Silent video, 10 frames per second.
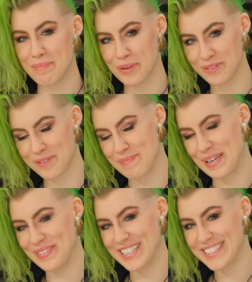beautiful
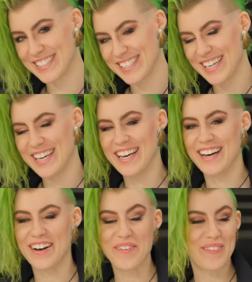babies. Uh,